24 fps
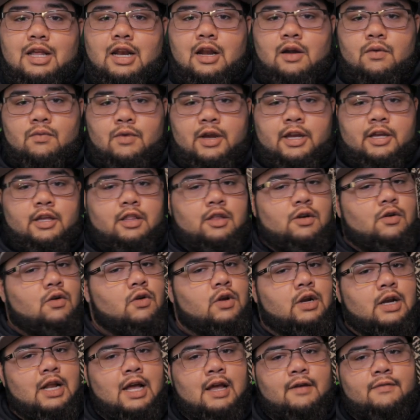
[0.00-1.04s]
that are regular
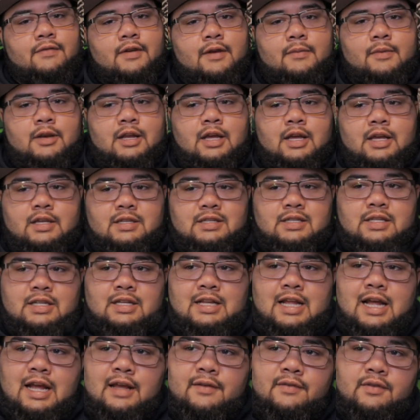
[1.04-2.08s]
or not feminized.
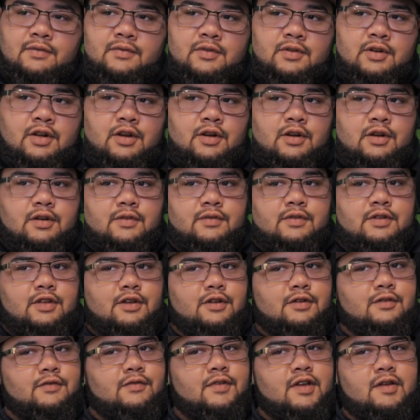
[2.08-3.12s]
And I've even heard of
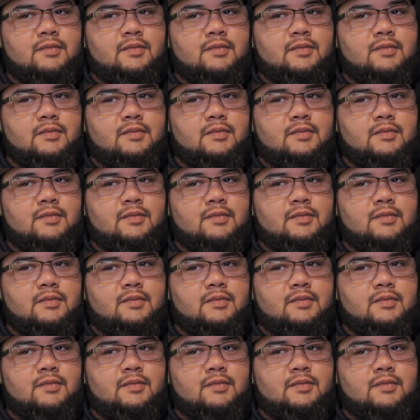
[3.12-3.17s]
certain